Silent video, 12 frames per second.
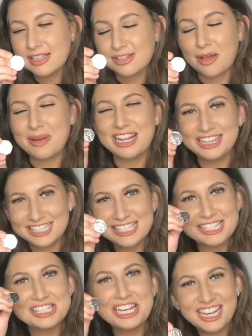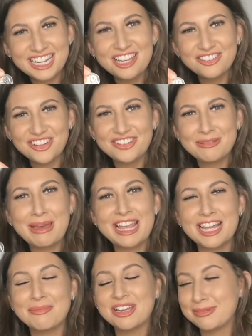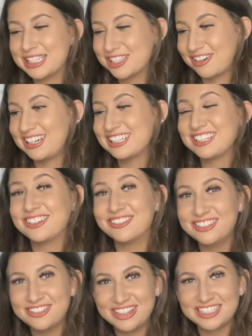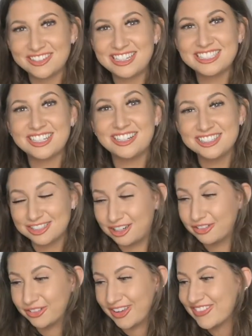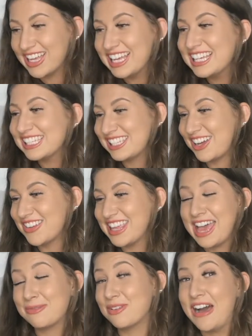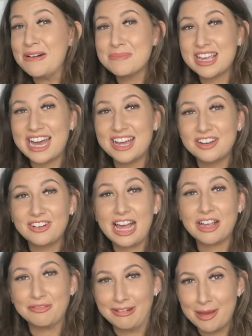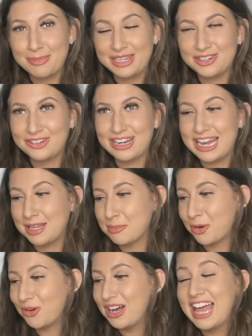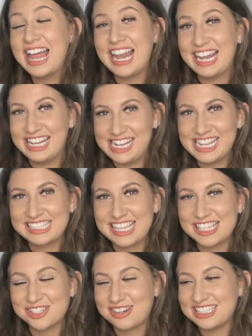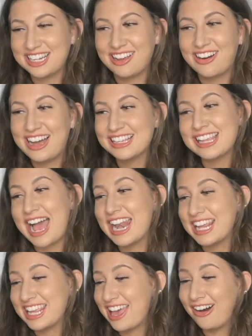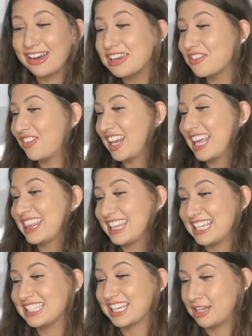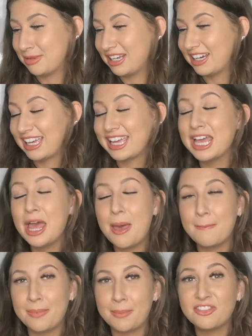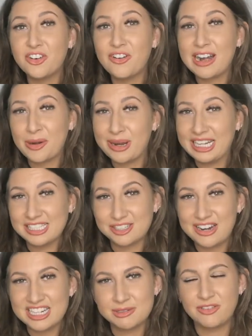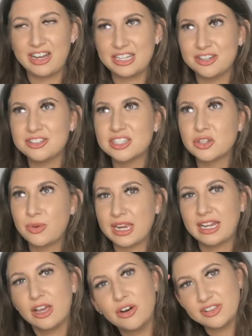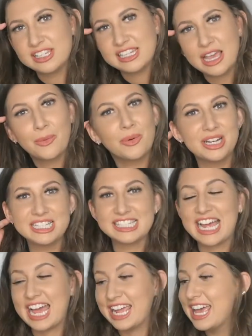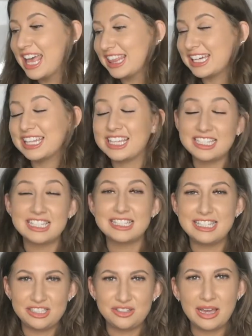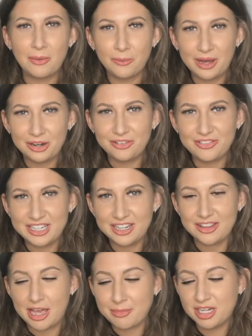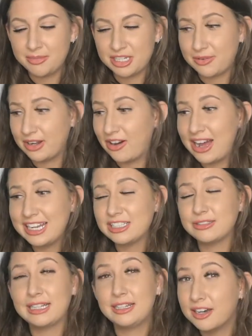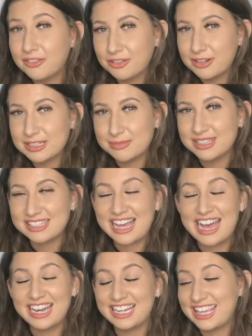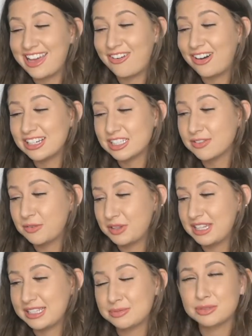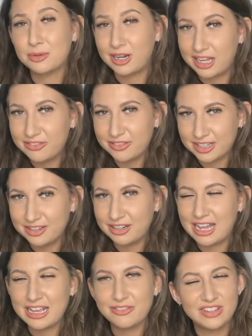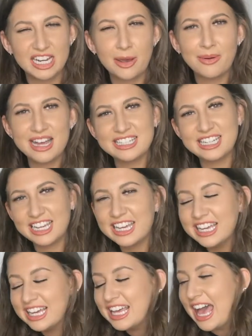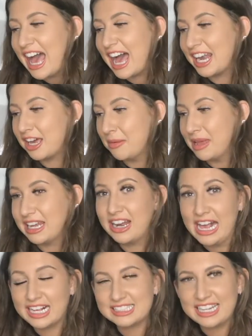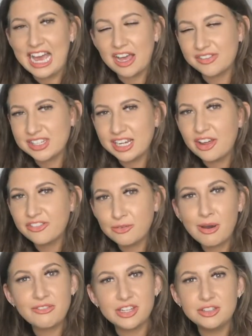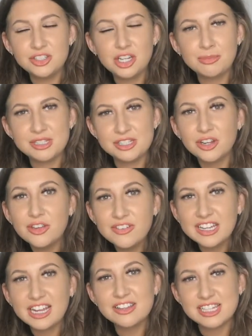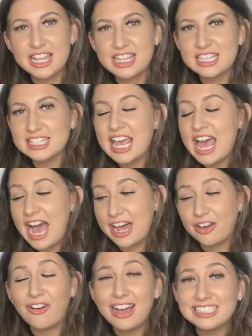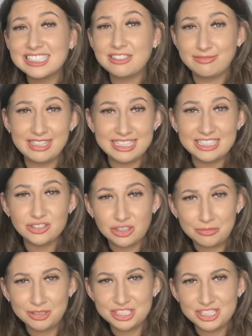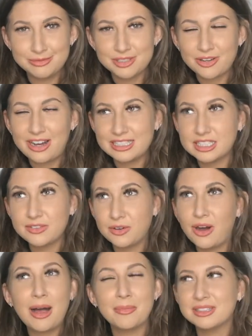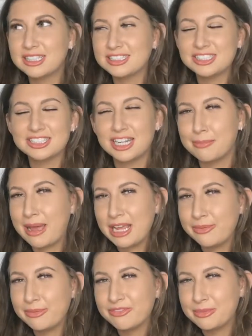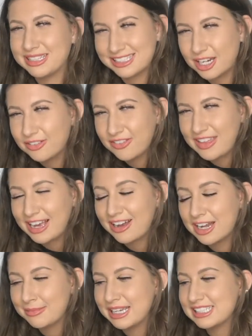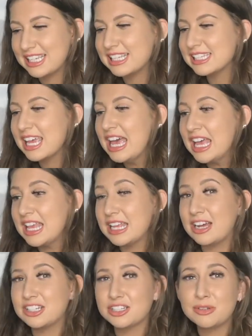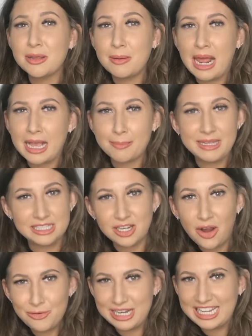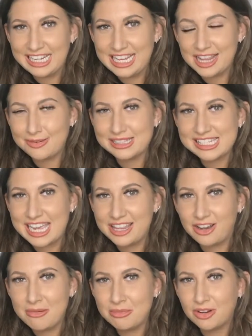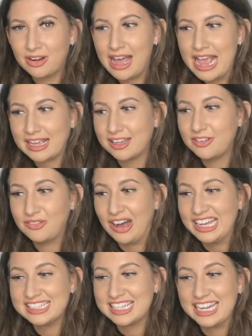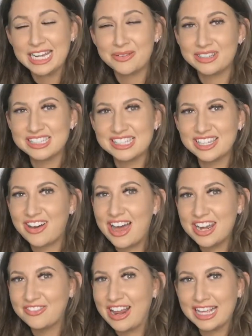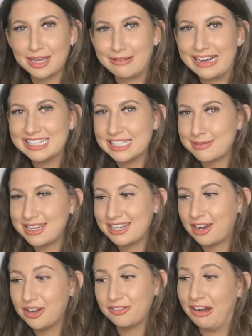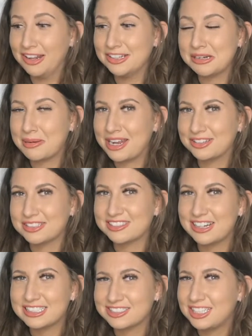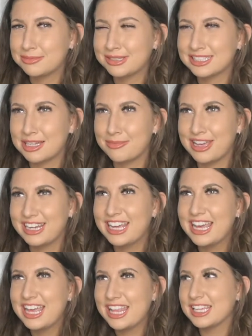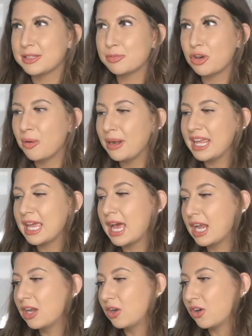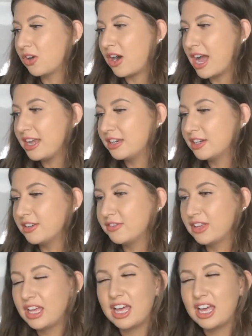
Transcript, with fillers: So I mean this is the lucky 50p that I'm going to be scratching all of these scratch cards off with. So yeah, without me kind of like rambling on anymore, let's get scratching guys and yeah hopefully these are going to be lucky but before i quickly scratch them off i do just quickly obviously want to say that this is literally a one-off video that i'm going to be doing i literally love christmas and yeah i just thought this was quite a fun like video idea and i mean like i said i have seen a few other youtubers do videos like this and i actually really enjoy watching them so i just thought i'm just going to make one for myself that kind of makes sense I just want to like be totally clear though and say that I'm not like advising anyone to kind of like go out and spend over a hundred pound on scratch cards because I mean there's probably a lot kind of